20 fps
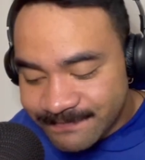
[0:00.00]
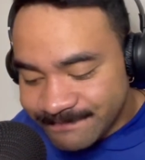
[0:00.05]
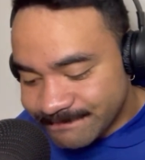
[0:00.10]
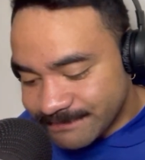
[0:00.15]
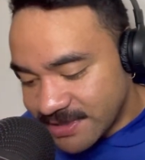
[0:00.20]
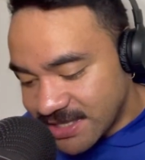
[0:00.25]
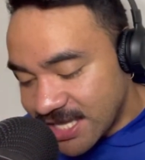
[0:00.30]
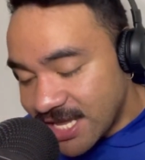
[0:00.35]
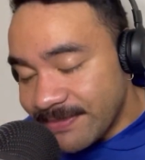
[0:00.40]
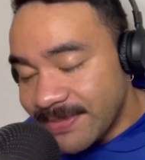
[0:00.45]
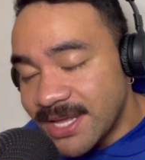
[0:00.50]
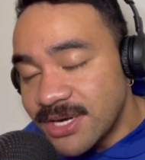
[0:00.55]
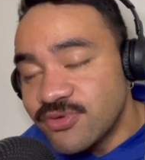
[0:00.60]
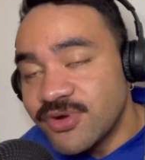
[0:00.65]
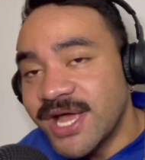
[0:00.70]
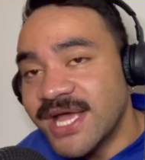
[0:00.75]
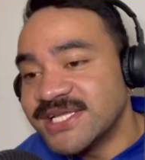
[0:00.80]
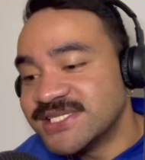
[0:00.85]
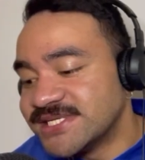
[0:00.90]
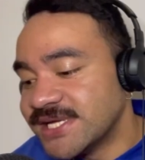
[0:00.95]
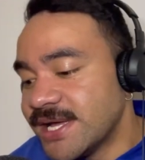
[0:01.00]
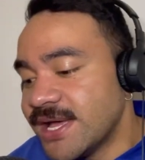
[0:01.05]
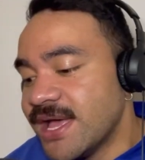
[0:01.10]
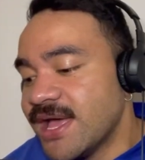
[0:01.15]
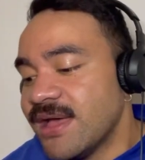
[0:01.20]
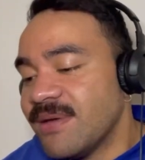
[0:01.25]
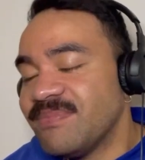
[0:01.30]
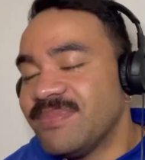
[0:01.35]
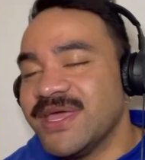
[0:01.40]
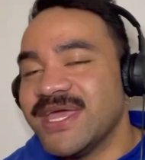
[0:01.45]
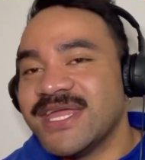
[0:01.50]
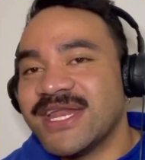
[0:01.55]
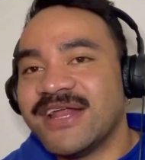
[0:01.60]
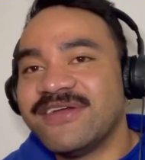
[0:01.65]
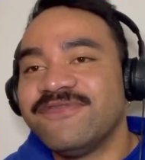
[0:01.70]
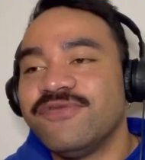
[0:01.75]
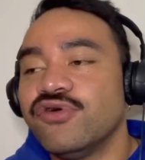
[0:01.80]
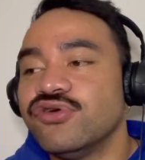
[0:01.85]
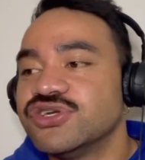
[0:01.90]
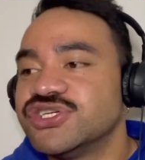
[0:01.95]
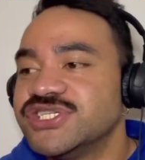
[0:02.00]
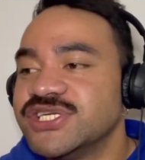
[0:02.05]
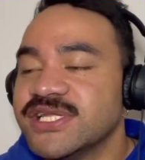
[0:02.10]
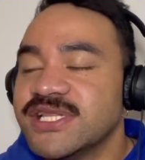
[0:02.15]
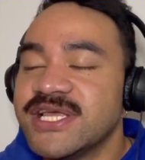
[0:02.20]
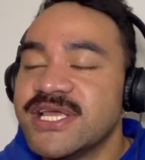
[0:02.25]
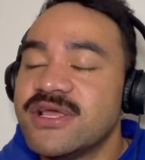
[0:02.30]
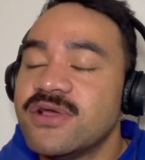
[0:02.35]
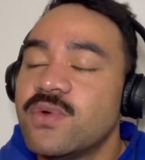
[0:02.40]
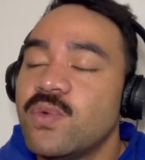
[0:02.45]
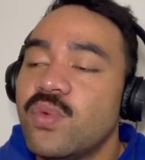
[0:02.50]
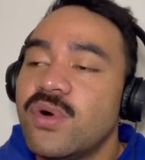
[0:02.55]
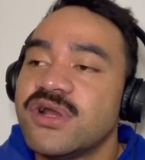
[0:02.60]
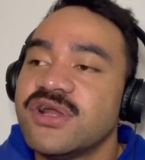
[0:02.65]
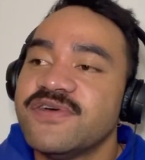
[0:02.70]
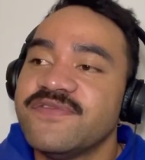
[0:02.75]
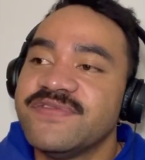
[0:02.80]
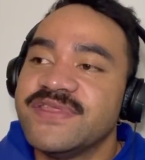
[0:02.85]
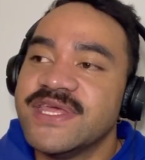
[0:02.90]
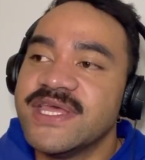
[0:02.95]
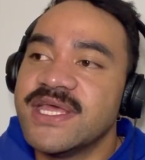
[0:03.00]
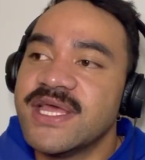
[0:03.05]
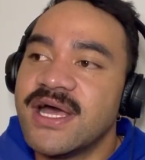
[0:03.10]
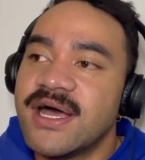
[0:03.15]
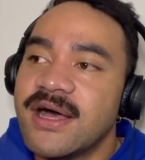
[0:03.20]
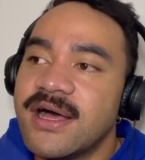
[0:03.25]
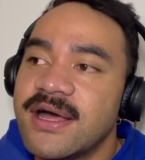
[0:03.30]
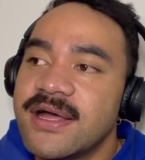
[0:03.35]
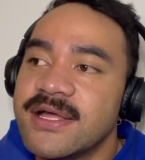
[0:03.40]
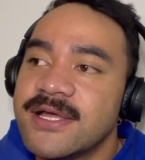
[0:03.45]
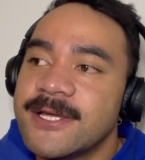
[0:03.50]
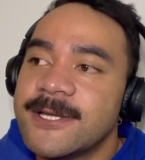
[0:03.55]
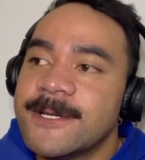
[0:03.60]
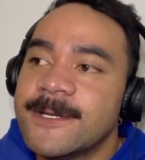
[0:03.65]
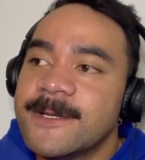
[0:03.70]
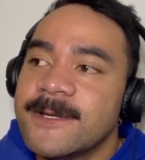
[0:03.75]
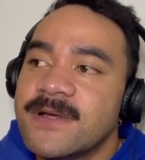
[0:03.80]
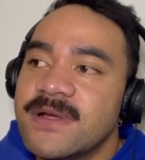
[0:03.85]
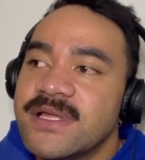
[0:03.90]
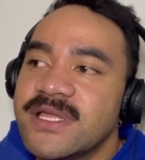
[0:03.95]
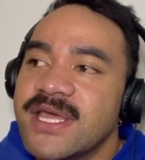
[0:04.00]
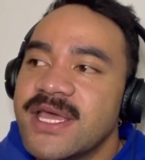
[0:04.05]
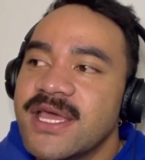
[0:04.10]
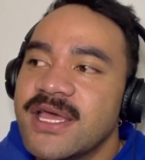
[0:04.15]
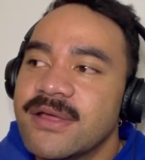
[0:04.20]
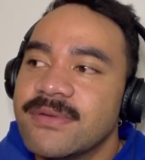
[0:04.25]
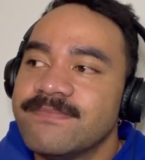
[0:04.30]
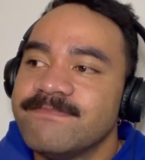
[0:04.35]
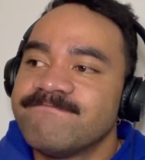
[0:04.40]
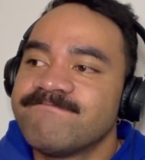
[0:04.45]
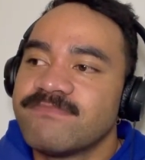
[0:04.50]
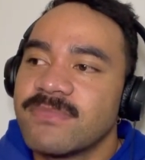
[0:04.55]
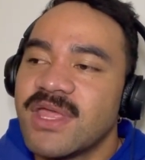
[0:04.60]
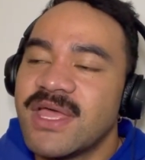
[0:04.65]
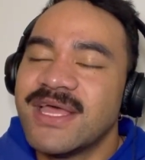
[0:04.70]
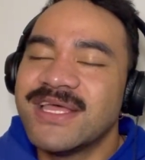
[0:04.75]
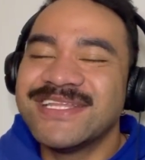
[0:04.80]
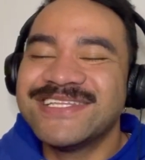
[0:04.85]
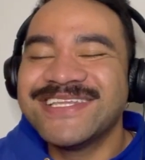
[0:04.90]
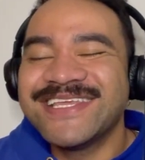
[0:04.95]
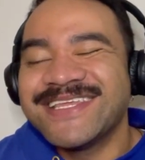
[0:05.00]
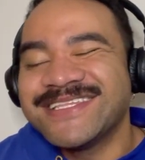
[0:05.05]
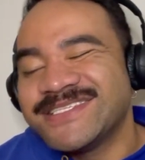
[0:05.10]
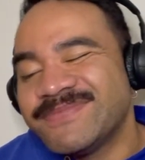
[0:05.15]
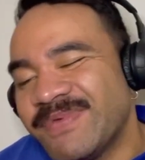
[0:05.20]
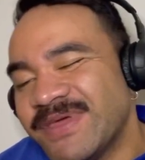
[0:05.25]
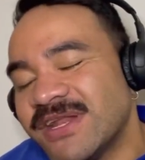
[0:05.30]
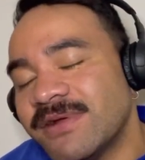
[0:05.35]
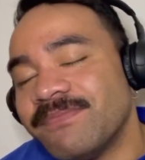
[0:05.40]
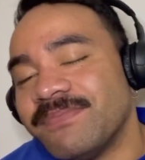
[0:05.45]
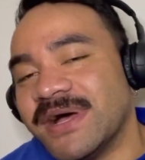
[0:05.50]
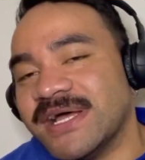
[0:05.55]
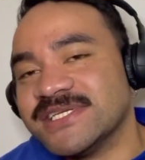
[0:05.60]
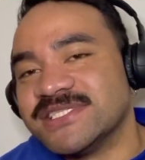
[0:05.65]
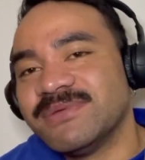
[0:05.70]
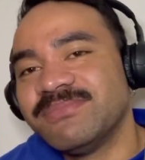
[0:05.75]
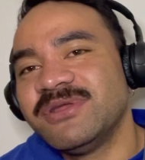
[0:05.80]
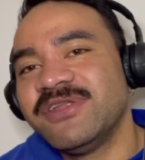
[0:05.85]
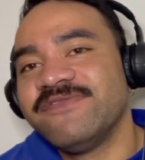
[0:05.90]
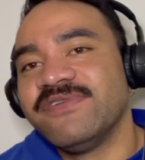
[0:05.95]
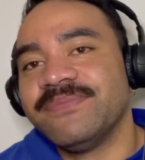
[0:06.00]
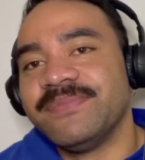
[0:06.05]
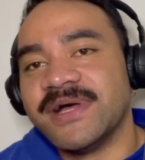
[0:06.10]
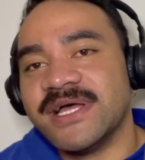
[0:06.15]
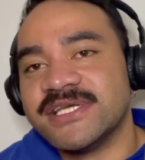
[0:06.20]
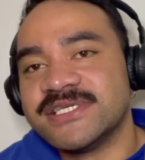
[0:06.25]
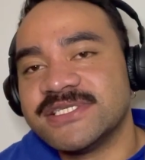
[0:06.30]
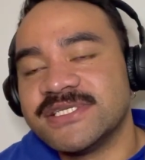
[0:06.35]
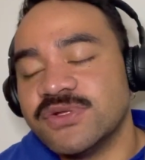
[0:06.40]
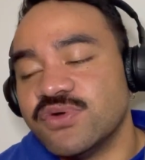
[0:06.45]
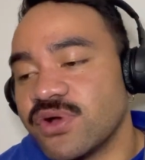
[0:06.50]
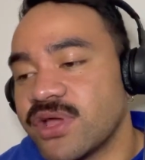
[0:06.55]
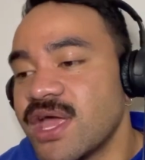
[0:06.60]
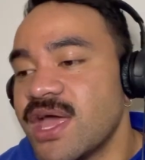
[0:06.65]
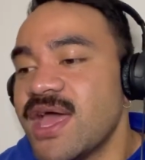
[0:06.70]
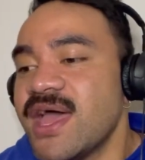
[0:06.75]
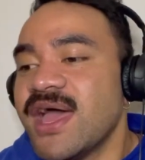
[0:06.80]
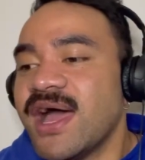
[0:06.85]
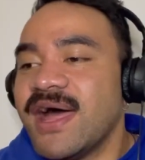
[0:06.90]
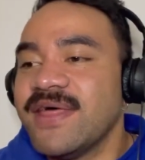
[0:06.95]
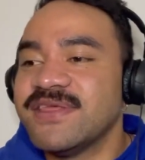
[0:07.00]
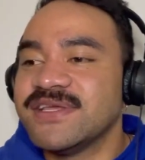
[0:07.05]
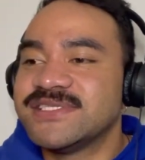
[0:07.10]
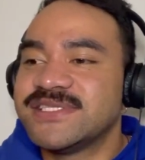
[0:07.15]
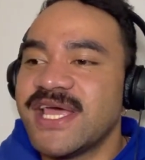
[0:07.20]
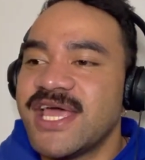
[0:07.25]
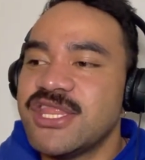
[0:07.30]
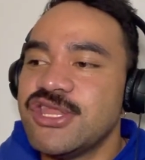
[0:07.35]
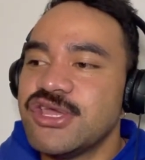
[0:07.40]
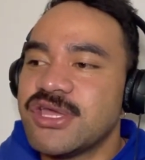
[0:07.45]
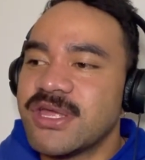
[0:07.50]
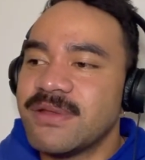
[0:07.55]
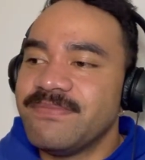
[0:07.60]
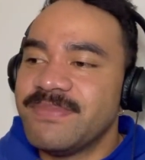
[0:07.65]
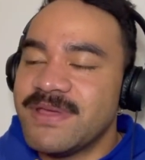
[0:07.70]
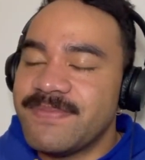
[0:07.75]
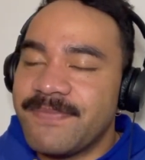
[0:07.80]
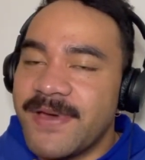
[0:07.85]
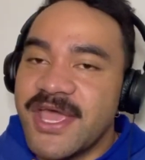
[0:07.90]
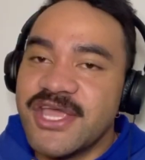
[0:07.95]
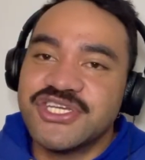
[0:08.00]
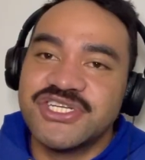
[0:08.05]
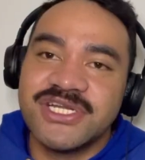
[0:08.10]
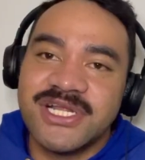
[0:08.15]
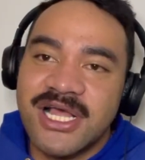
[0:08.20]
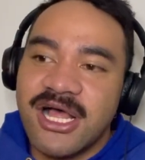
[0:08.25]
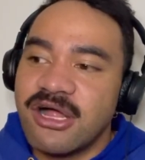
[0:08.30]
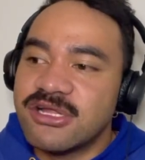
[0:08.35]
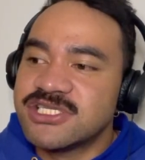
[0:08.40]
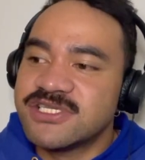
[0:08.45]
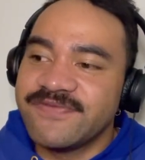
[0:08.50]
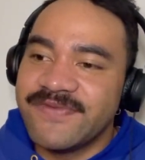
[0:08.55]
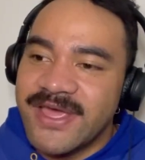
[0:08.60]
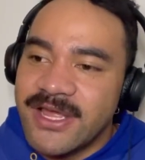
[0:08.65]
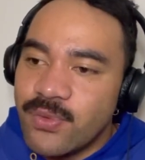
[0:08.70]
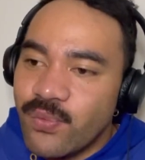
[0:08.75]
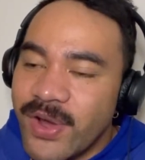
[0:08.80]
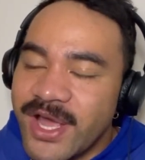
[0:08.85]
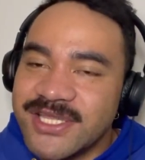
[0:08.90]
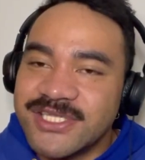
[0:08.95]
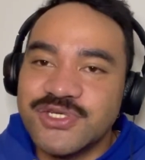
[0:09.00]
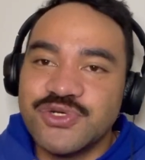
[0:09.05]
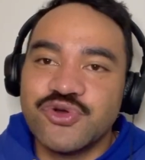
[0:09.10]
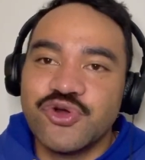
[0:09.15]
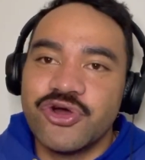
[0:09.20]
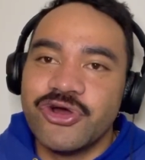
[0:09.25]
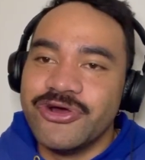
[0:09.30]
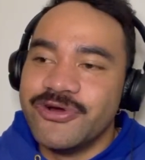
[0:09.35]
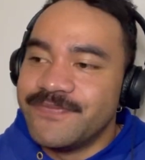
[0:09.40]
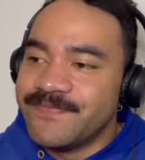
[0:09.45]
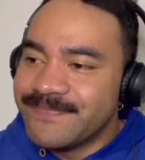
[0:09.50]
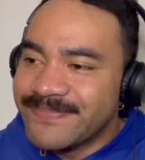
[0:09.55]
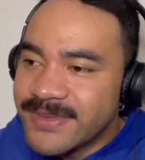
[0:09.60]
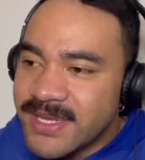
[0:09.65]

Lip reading: Liam Henry has been, unfortunately, one of the... it's been a bust, a bit of a bust. Look, I understand you can be patient, cultivate, wait to grow.